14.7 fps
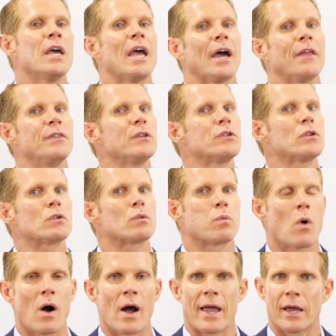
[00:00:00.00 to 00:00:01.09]
And this is
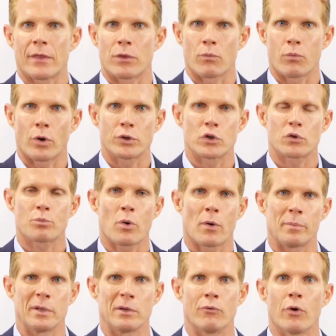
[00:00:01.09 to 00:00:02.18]
why at the Rogers
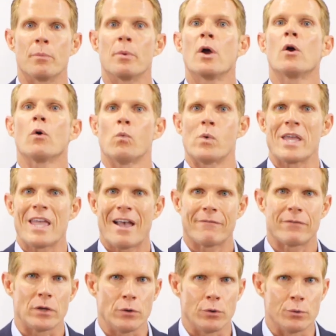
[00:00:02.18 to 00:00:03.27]
Property Group, we
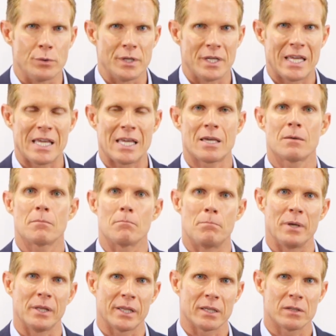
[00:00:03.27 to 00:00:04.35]
have a unique
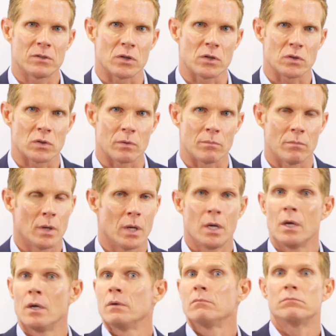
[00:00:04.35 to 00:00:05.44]
billing system
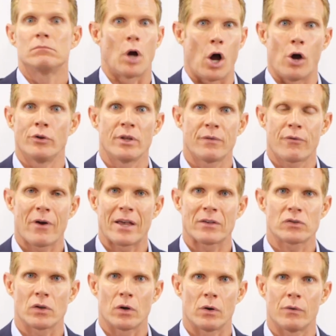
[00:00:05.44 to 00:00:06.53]
only for
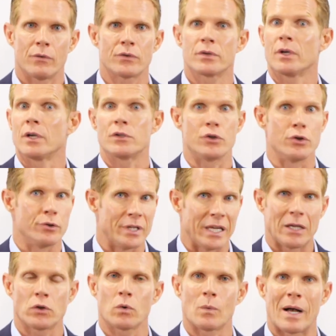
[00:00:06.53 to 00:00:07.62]
ourselves. It's
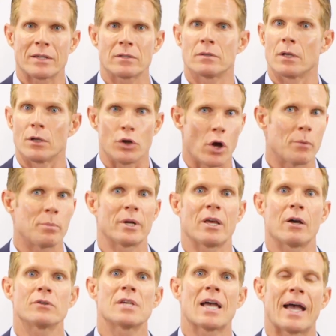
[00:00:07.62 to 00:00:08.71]
unique to us that
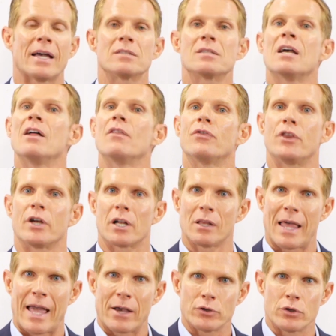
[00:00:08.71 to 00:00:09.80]
nobody else has, that
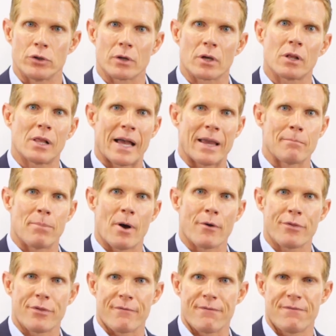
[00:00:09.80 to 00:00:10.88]
allows you to claim
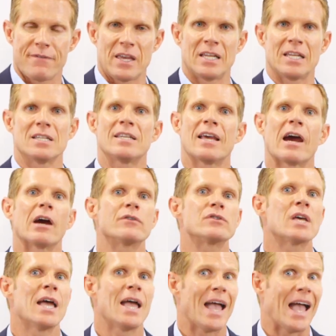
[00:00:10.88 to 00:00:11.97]
both the feed-in tariffs